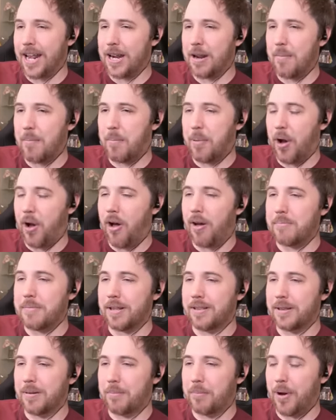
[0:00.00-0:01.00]
and it bombed
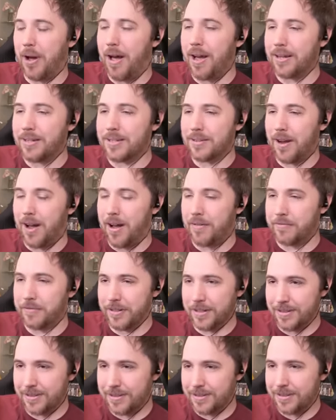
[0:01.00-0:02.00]
at the box
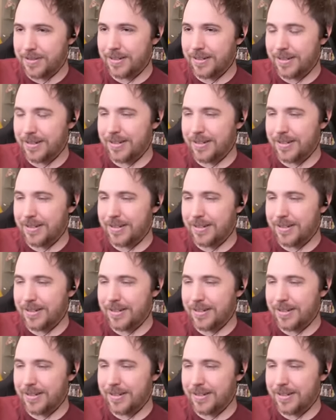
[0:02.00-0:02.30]
office.